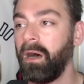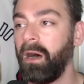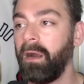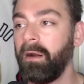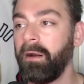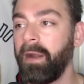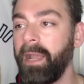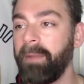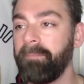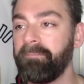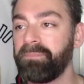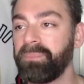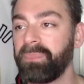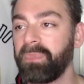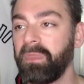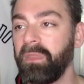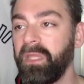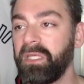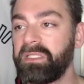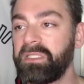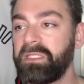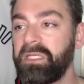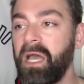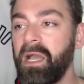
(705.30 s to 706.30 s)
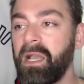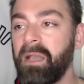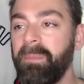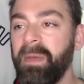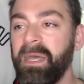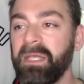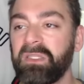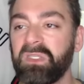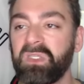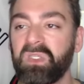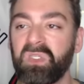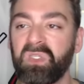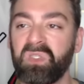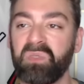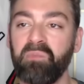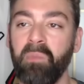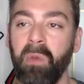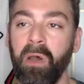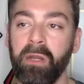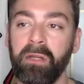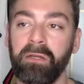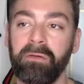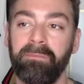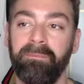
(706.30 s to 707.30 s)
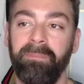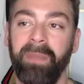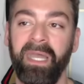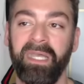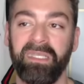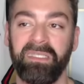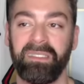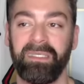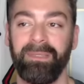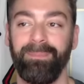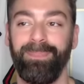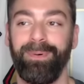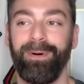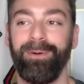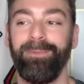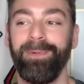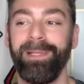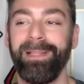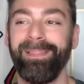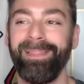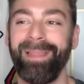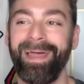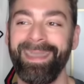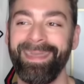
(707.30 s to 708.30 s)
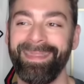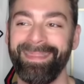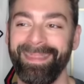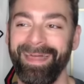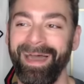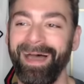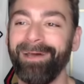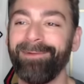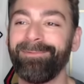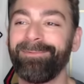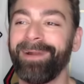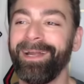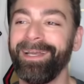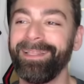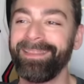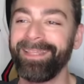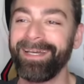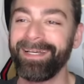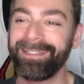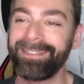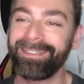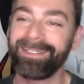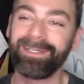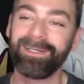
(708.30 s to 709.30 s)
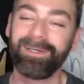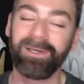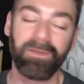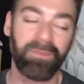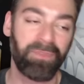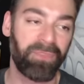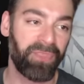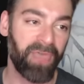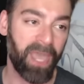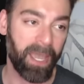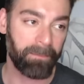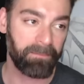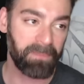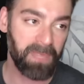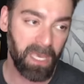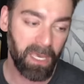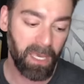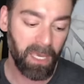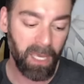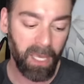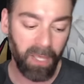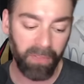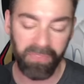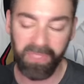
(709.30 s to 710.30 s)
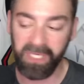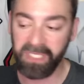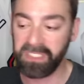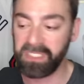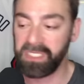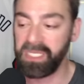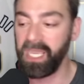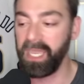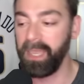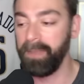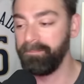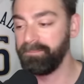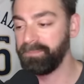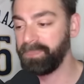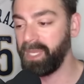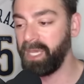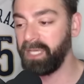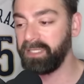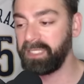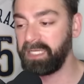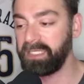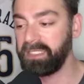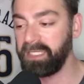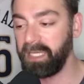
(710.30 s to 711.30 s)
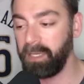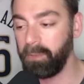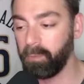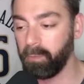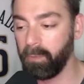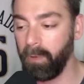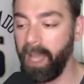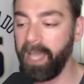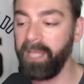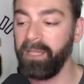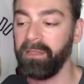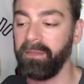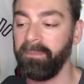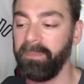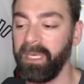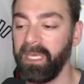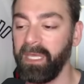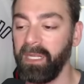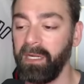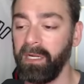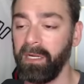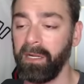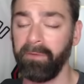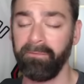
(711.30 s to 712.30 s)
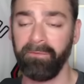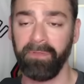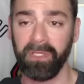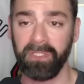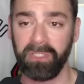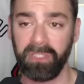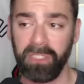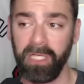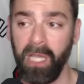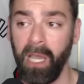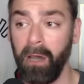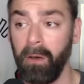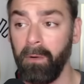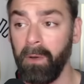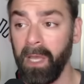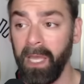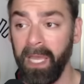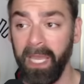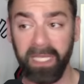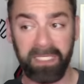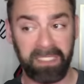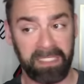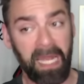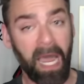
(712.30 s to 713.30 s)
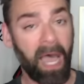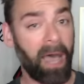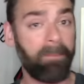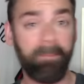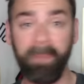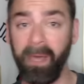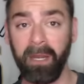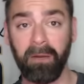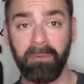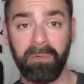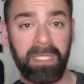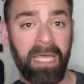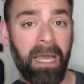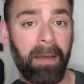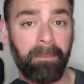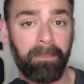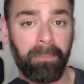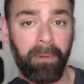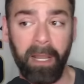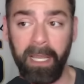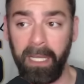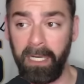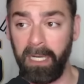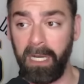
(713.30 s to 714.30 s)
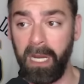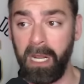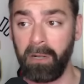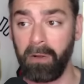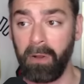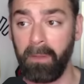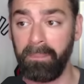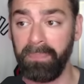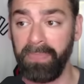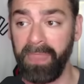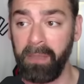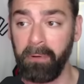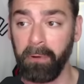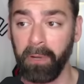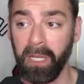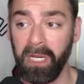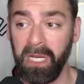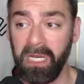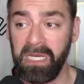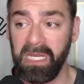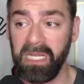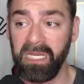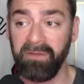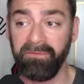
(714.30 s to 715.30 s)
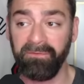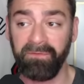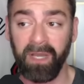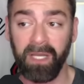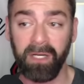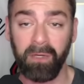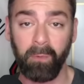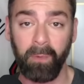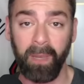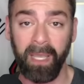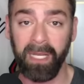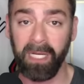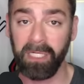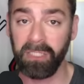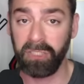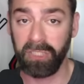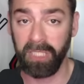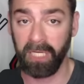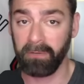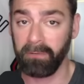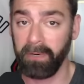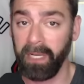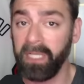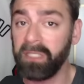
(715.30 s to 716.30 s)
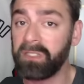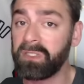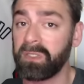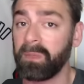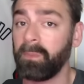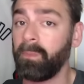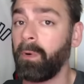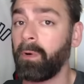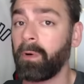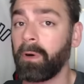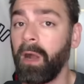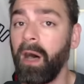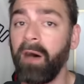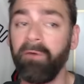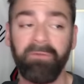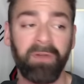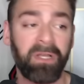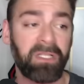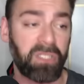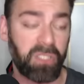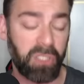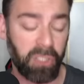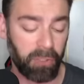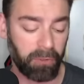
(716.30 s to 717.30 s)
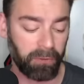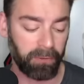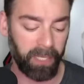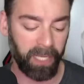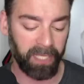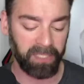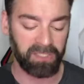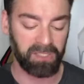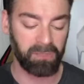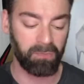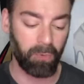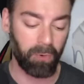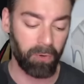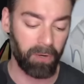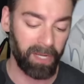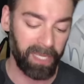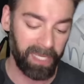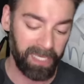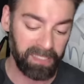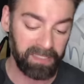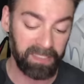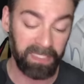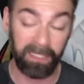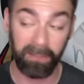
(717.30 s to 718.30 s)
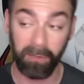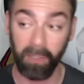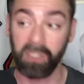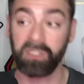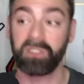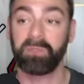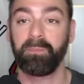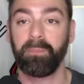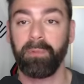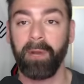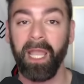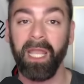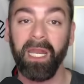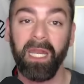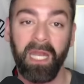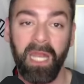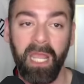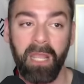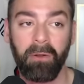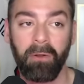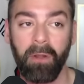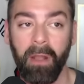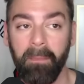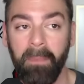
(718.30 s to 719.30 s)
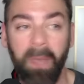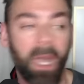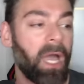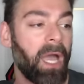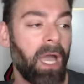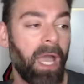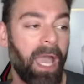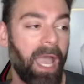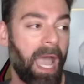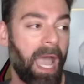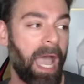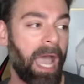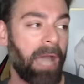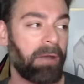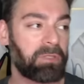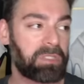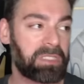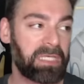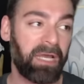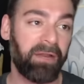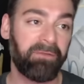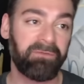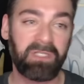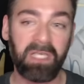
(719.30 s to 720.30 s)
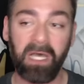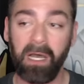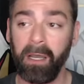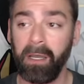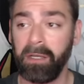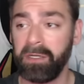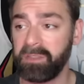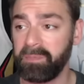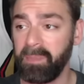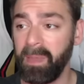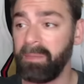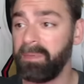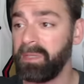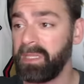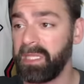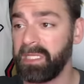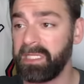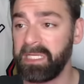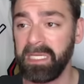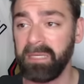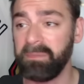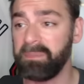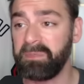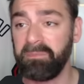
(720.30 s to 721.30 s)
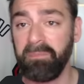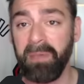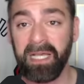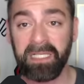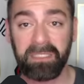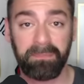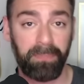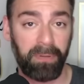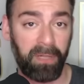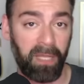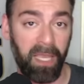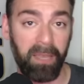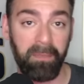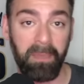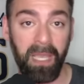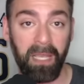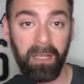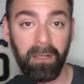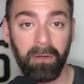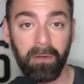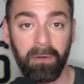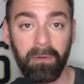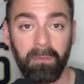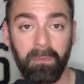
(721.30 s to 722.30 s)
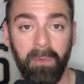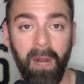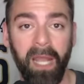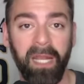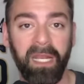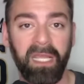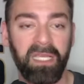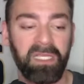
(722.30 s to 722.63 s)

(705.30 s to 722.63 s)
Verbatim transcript: All right. Let's talk about smart basketball. We like that, right? That's a good thing. This team, as I said right in the beginning of the show, is not better without Brandon Ingram. They were going to need to find a way to generate some more offense, to create some more easy looks. Brandon Ingram, outside of Zion, is maybe the team's best playmaker, right?